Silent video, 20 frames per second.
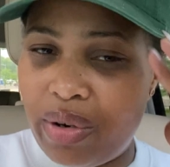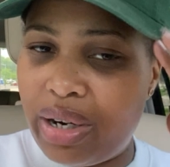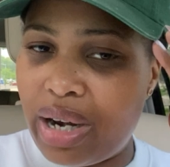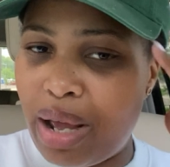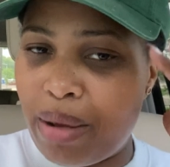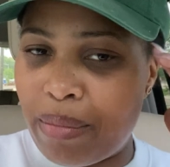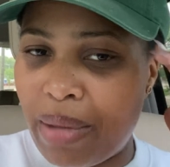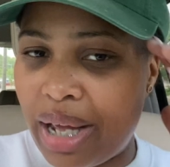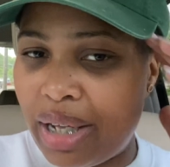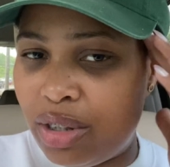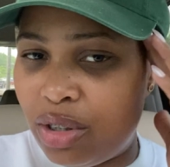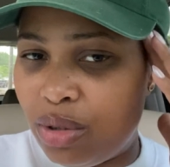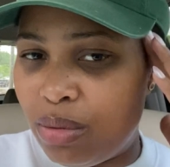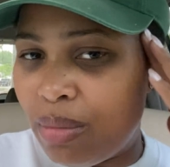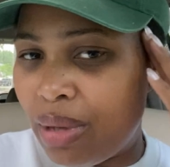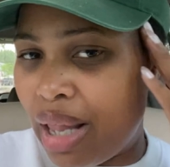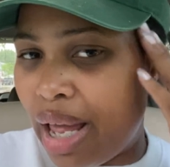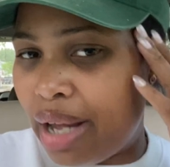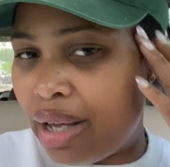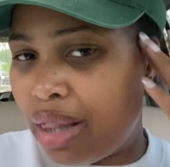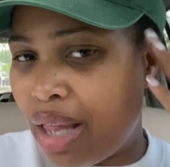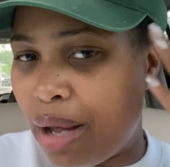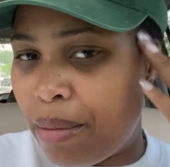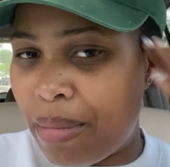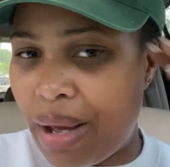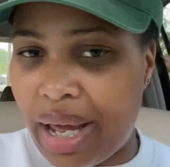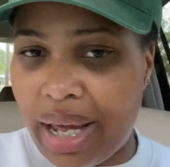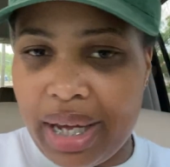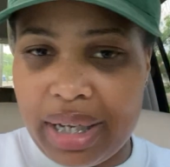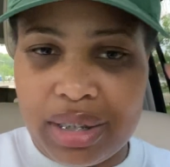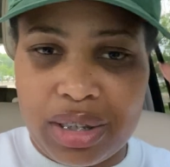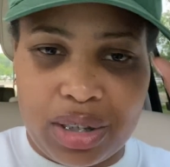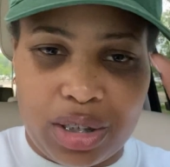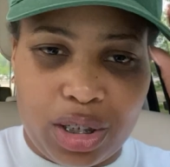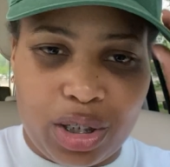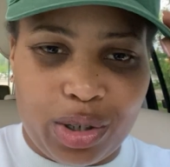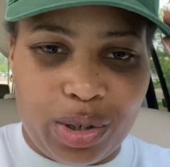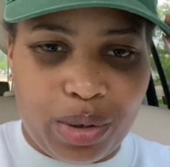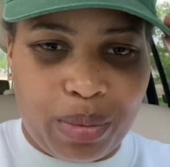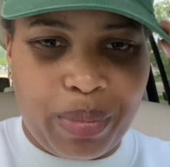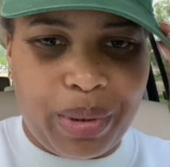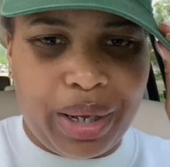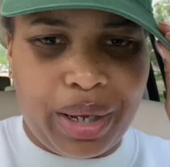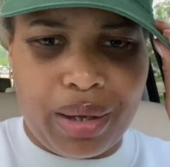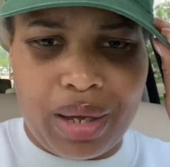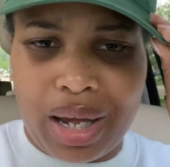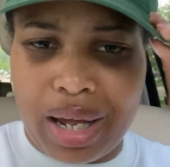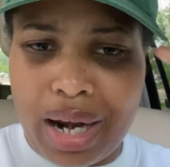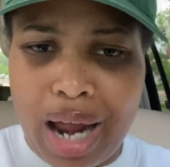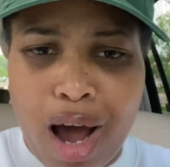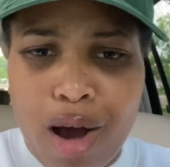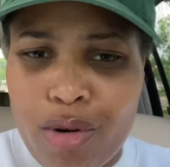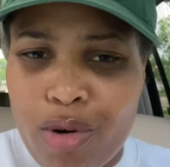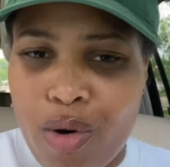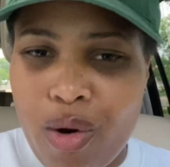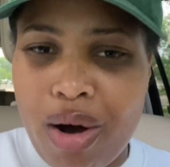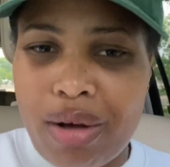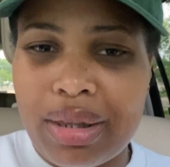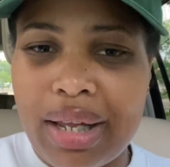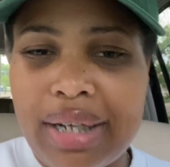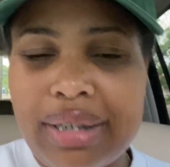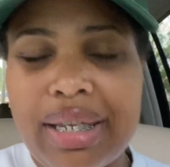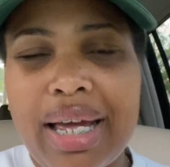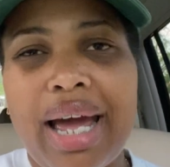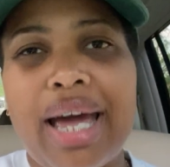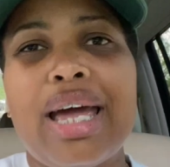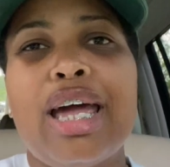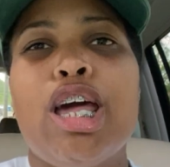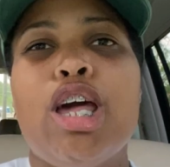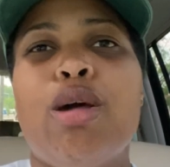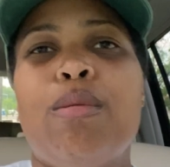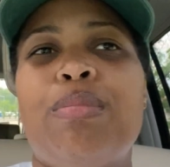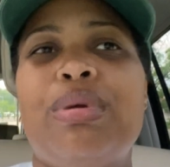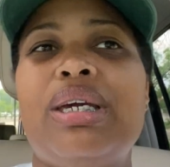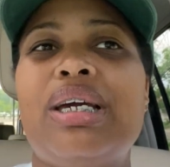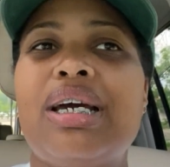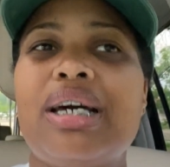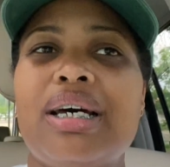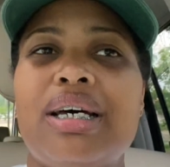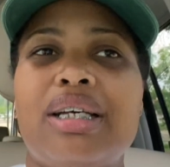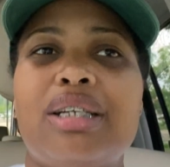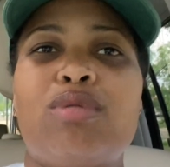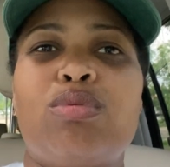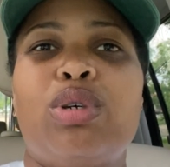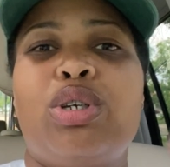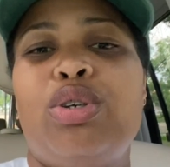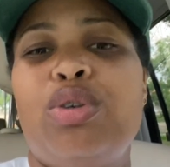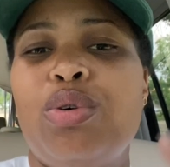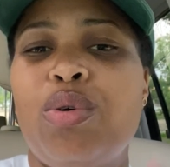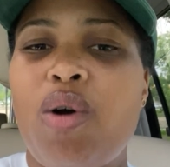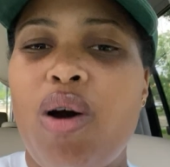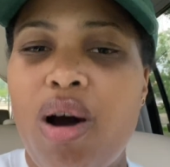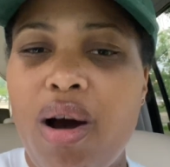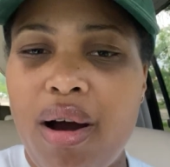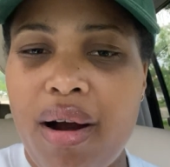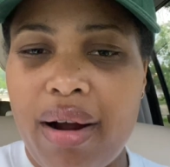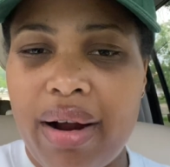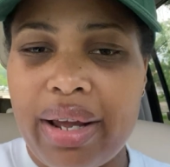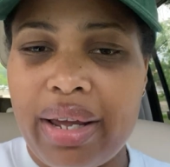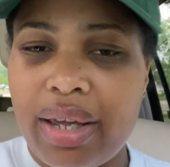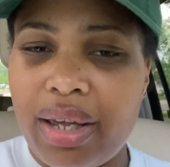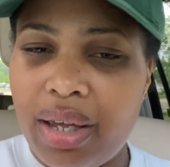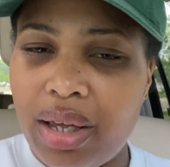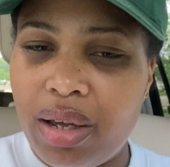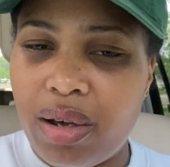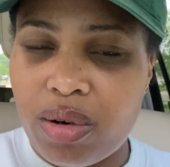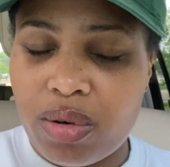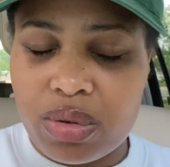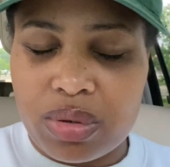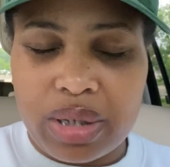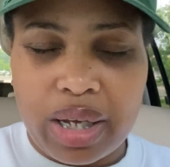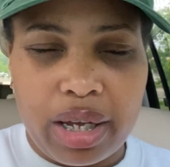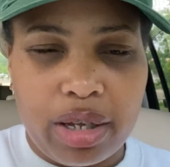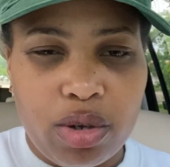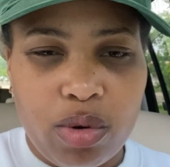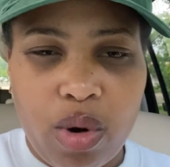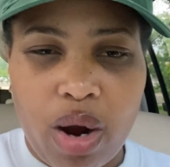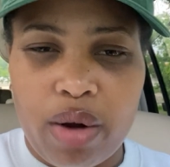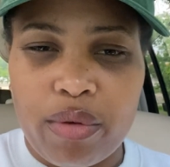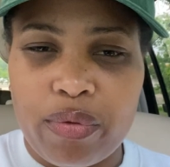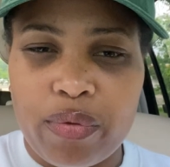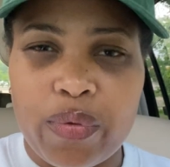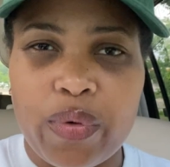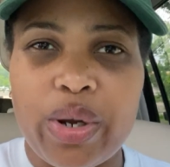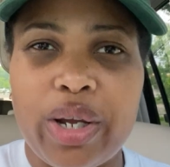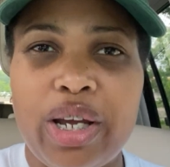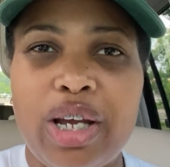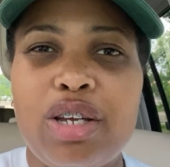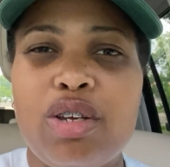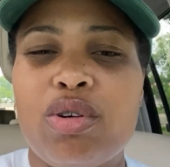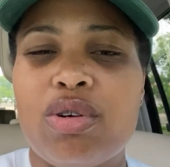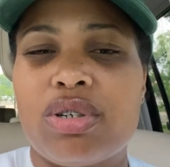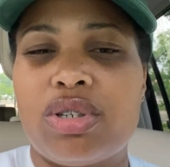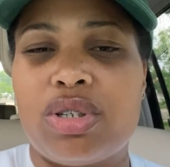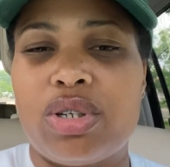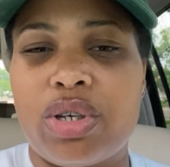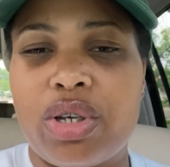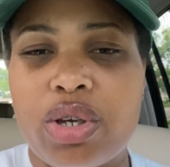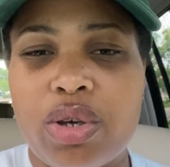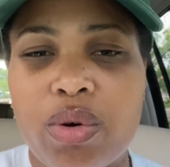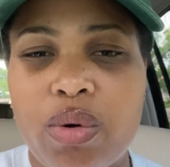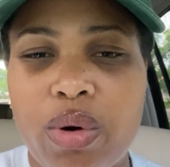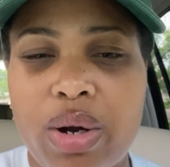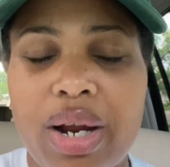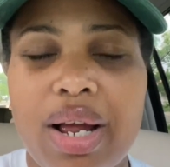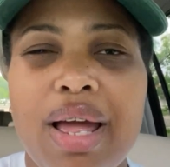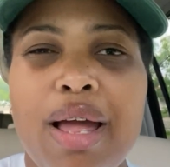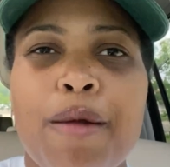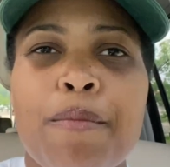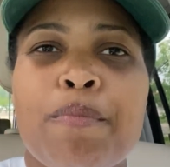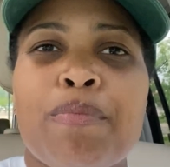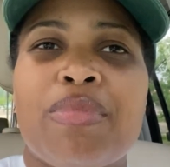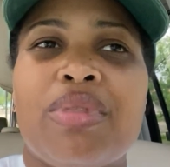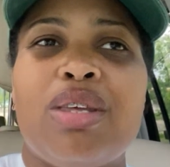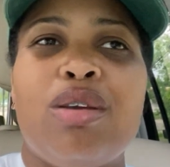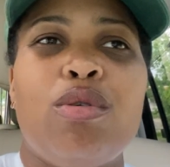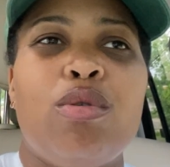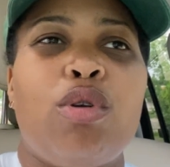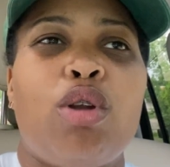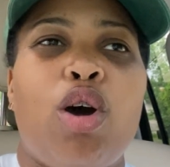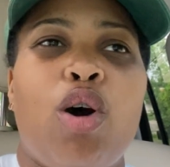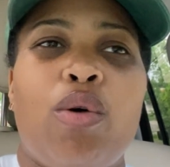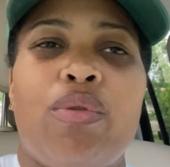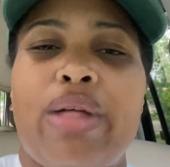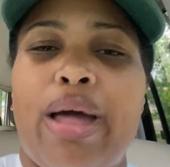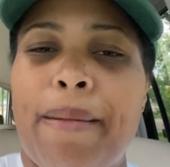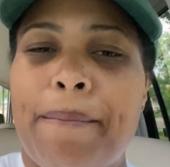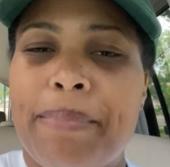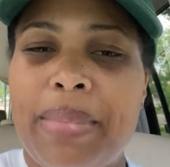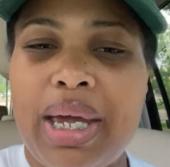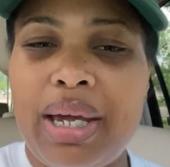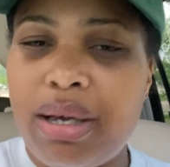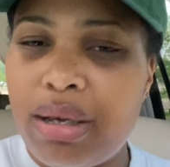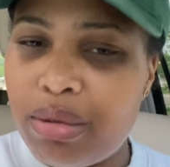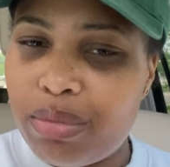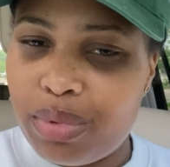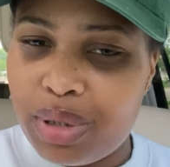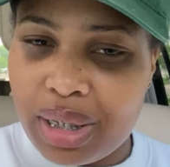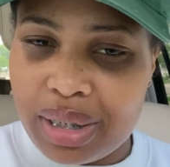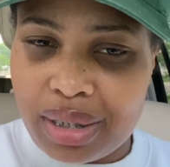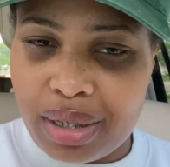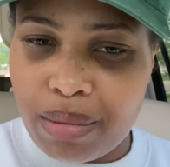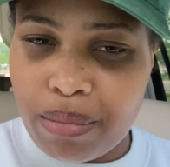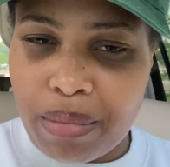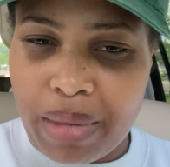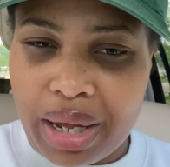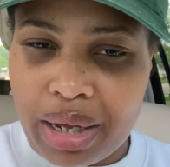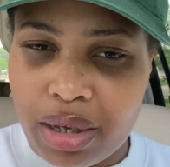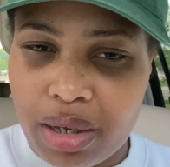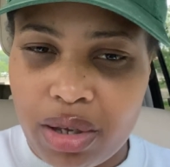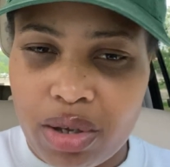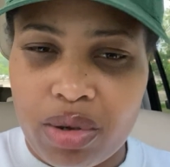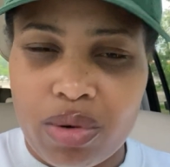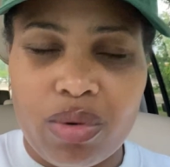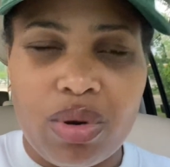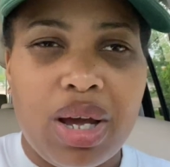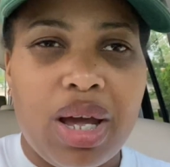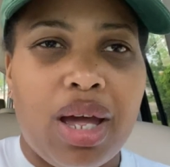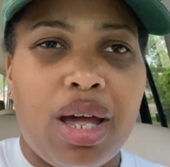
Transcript: And I might do my, like, like my edges a little bit and I'll go out like that because when you are healed and you are free and you're secure, you know that makeup doesn't make you.